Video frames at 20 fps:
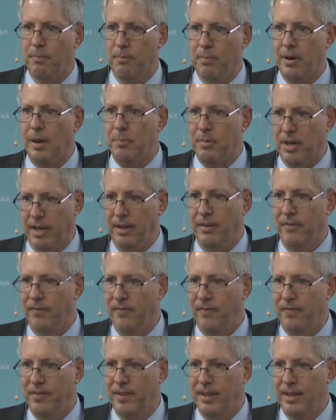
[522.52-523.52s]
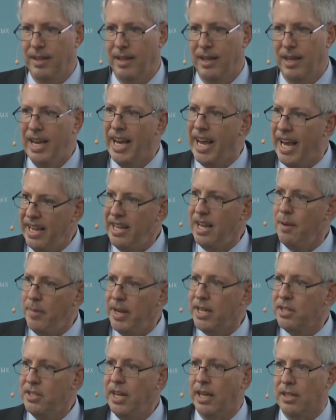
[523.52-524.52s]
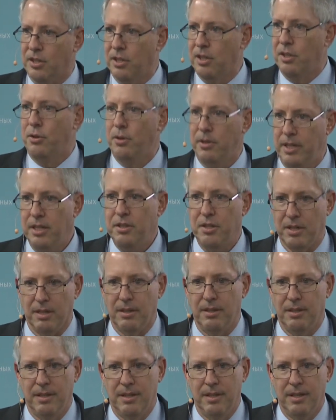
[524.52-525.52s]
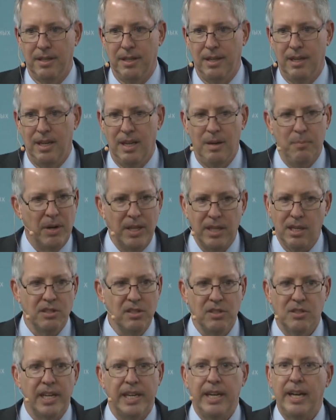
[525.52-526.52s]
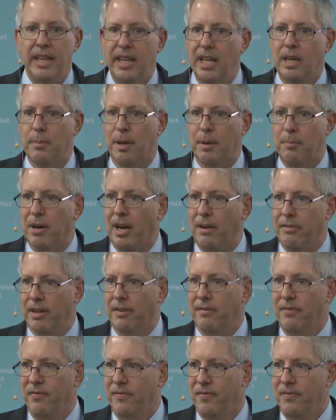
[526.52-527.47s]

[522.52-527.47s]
property. And that makes sense because you're digital, but it doesn't say anything about profit.